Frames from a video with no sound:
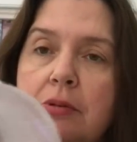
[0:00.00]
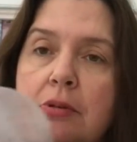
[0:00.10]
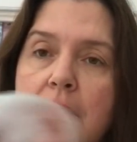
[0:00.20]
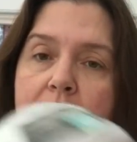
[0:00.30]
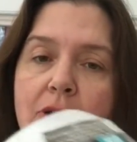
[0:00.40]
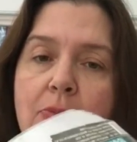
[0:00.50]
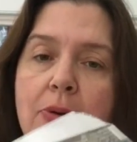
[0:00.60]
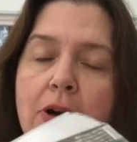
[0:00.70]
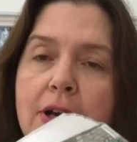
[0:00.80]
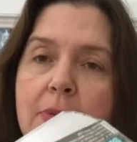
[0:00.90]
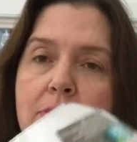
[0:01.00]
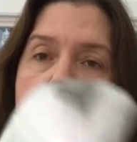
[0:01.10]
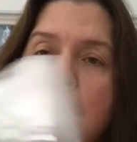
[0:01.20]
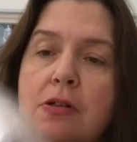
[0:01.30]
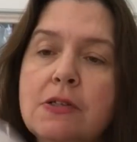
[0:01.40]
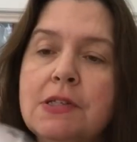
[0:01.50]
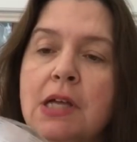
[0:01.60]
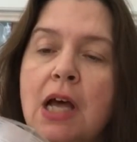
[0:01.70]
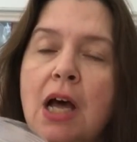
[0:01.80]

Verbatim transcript: little party bowls.